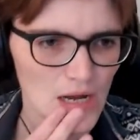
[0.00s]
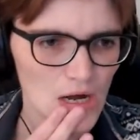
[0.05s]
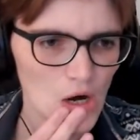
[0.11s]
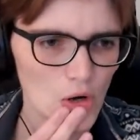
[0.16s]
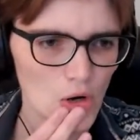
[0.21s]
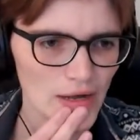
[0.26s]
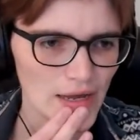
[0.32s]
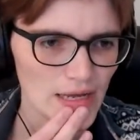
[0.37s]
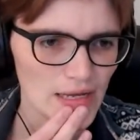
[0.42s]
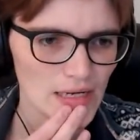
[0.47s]

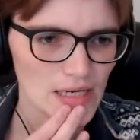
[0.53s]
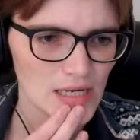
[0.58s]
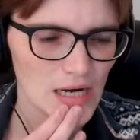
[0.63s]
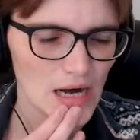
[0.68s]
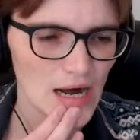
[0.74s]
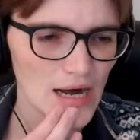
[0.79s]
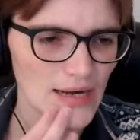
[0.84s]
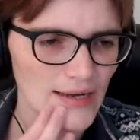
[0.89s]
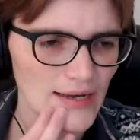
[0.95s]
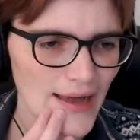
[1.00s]
Okay,
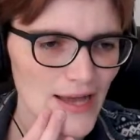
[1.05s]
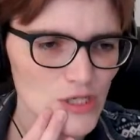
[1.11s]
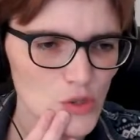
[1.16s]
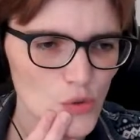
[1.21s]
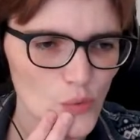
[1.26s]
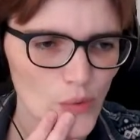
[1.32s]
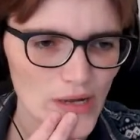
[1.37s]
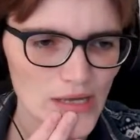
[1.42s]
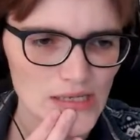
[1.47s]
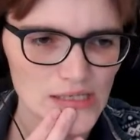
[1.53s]
as
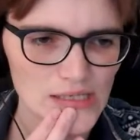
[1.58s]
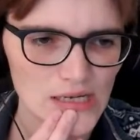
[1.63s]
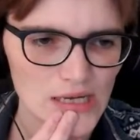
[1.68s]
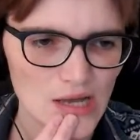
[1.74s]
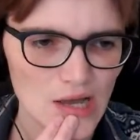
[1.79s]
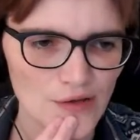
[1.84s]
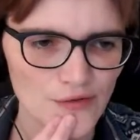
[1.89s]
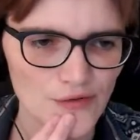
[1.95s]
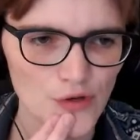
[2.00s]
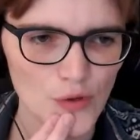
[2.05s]
always,
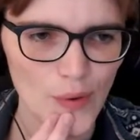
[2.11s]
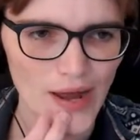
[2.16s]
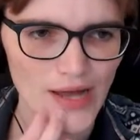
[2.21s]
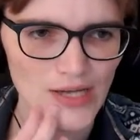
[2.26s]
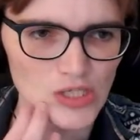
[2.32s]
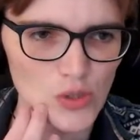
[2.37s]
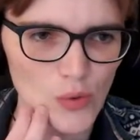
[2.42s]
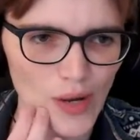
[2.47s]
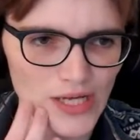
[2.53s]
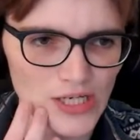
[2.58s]
if you
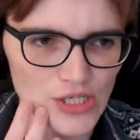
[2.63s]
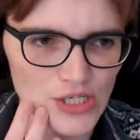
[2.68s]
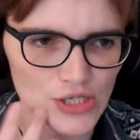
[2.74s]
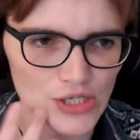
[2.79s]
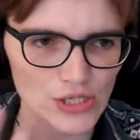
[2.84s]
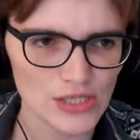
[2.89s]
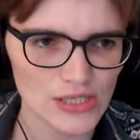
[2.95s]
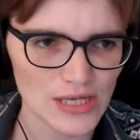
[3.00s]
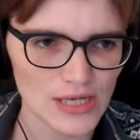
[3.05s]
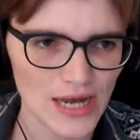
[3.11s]
ask
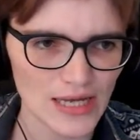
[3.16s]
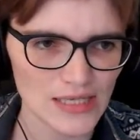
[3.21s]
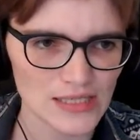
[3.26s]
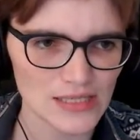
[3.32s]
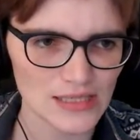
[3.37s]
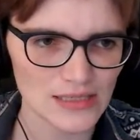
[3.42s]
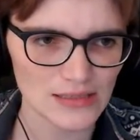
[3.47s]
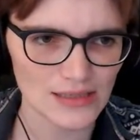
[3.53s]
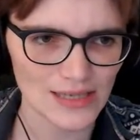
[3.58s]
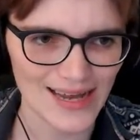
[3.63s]
questions,
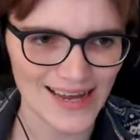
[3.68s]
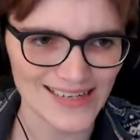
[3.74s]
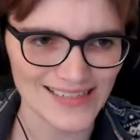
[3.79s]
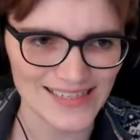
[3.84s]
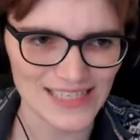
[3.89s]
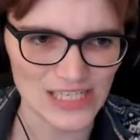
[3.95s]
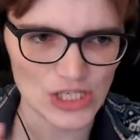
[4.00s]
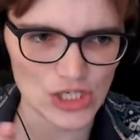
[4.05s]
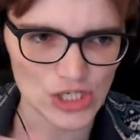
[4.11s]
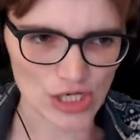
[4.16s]
ask at
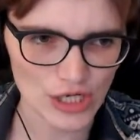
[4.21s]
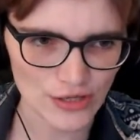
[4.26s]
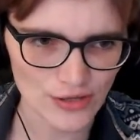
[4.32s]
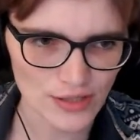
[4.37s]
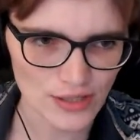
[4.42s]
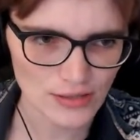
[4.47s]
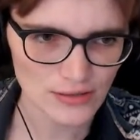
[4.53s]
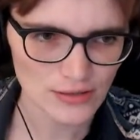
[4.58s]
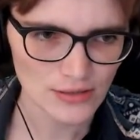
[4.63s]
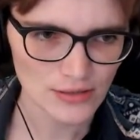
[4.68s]
each
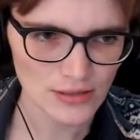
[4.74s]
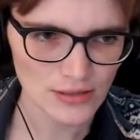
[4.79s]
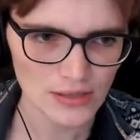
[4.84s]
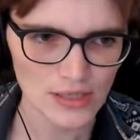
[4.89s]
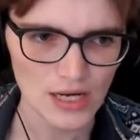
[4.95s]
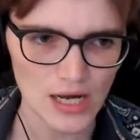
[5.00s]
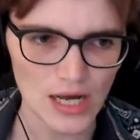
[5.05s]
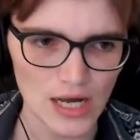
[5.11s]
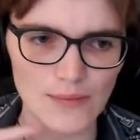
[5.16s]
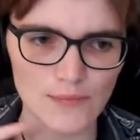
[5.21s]
other.
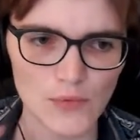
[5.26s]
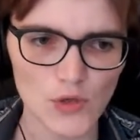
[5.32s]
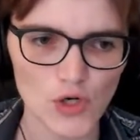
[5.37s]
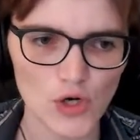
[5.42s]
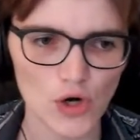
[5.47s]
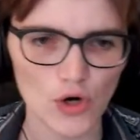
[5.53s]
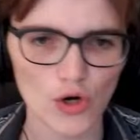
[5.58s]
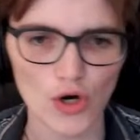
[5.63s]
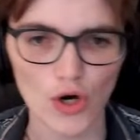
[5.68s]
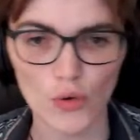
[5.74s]
I'm
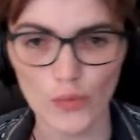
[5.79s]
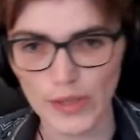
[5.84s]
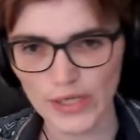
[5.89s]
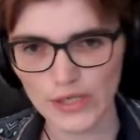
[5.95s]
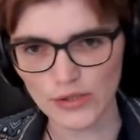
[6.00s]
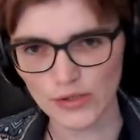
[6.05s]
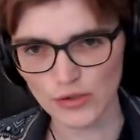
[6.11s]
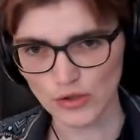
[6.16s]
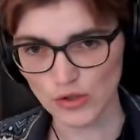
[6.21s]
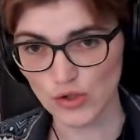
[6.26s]
not
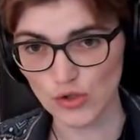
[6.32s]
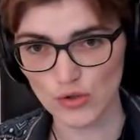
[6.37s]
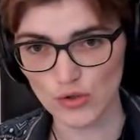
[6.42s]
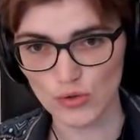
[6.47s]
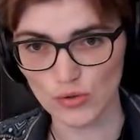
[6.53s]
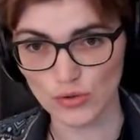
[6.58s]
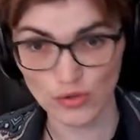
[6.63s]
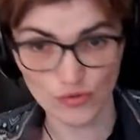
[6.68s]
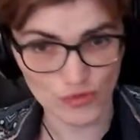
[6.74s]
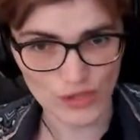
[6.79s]
going
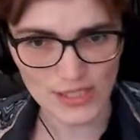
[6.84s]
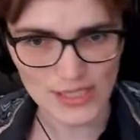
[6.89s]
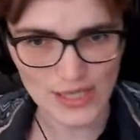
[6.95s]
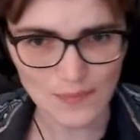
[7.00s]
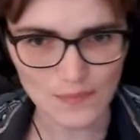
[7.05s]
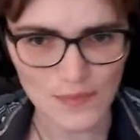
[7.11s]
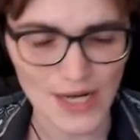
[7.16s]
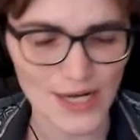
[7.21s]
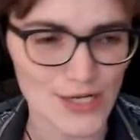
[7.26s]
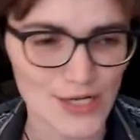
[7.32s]
to read
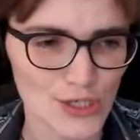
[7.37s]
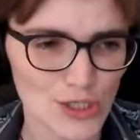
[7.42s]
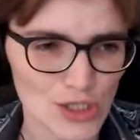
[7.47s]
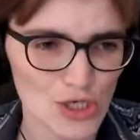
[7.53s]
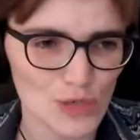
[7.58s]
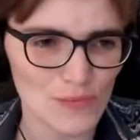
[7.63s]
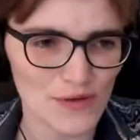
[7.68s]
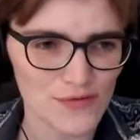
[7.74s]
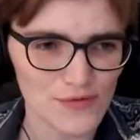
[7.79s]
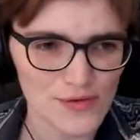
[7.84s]
them. I
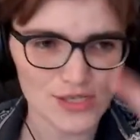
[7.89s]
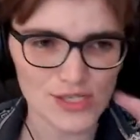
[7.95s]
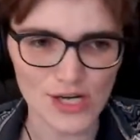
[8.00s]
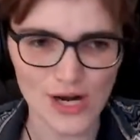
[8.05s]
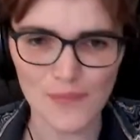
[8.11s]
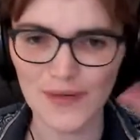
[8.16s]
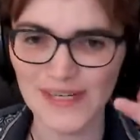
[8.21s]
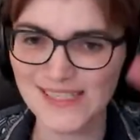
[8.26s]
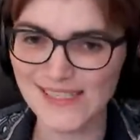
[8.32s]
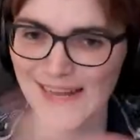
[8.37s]
assume if you
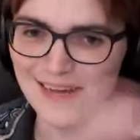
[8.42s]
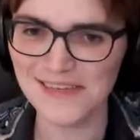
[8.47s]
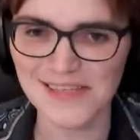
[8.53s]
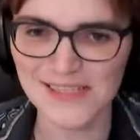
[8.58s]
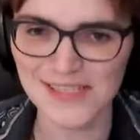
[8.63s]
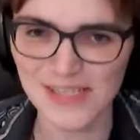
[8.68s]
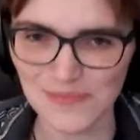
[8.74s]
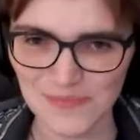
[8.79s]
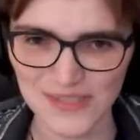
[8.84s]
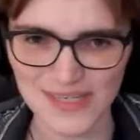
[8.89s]
start by tagging
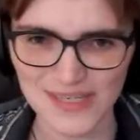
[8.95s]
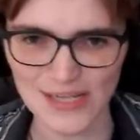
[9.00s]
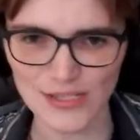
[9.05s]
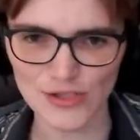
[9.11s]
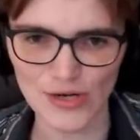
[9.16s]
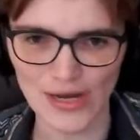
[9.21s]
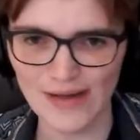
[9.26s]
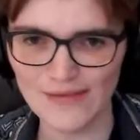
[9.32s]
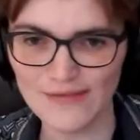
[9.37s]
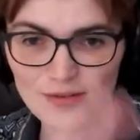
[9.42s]
somebody else,
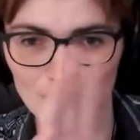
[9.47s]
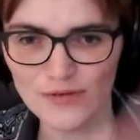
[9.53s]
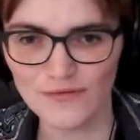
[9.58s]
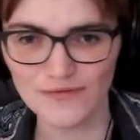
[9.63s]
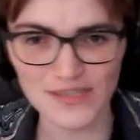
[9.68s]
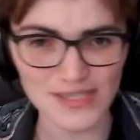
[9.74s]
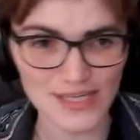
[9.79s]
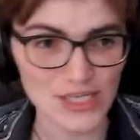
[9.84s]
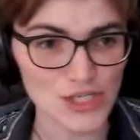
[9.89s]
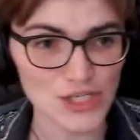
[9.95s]
you're having
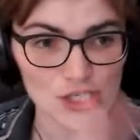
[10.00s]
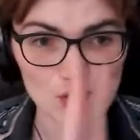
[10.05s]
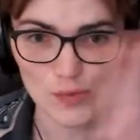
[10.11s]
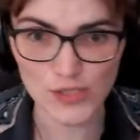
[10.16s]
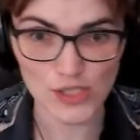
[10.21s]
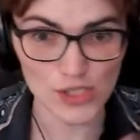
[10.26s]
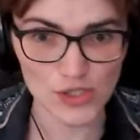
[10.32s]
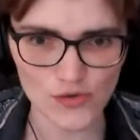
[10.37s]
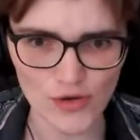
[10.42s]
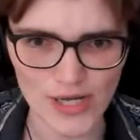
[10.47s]
conversations,
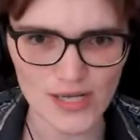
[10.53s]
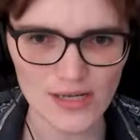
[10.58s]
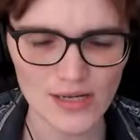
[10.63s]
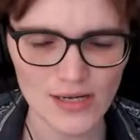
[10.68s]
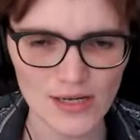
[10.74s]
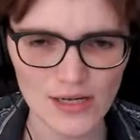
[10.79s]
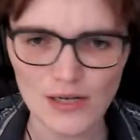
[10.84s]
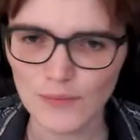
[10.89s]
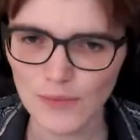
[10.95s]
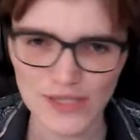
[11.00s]
which is great.
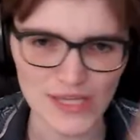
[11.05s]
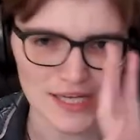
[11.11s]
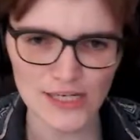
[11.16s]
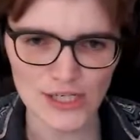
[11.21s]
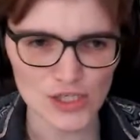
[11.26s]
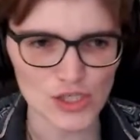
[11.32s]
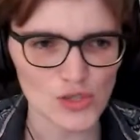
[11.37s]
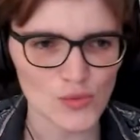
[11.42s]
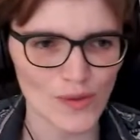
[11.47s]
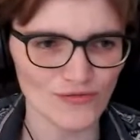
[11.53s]
But then I
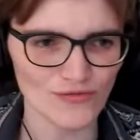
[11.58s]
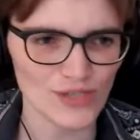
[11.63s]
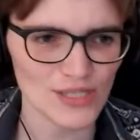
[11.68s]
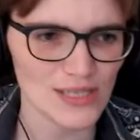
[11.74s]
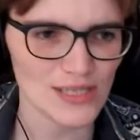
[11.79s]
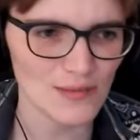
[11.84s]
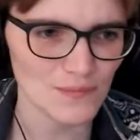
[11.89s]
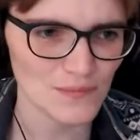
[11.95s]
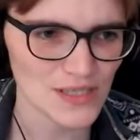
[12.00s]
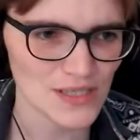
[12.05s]
just won't read
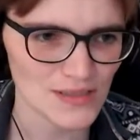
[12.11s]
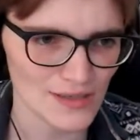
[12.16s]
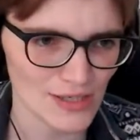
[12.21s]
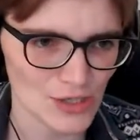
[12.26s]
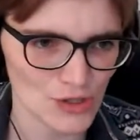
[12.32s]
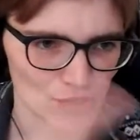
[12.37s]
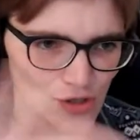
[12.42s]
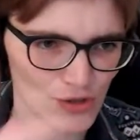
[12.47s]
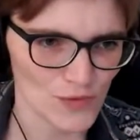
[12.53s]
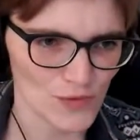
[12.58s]
them because I
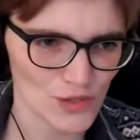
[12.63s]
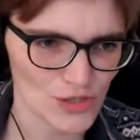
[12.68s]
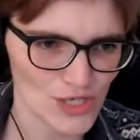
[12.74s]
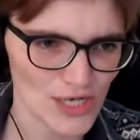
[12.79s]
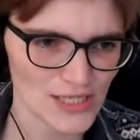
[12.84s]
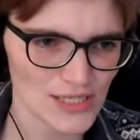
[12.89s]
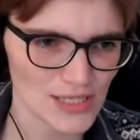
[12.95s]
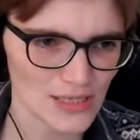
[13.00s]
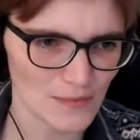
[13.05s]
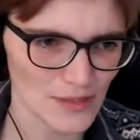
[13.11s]
assume you're
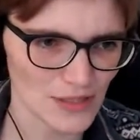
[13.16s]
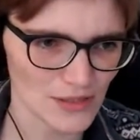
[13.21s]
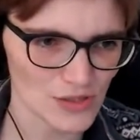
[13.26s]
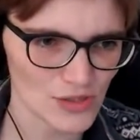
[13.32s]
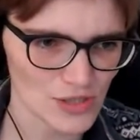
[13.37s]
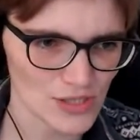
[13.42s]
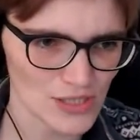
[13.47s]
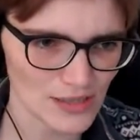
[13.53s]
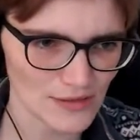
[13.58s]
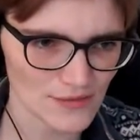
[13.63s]
chatting amongst
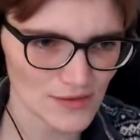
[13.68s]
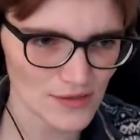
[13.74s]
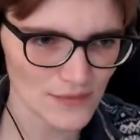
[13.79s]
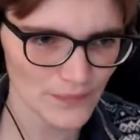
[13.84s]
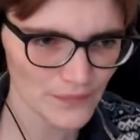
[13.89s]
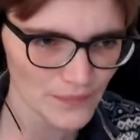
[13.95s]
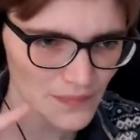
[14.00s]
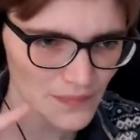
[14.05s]
yourselves.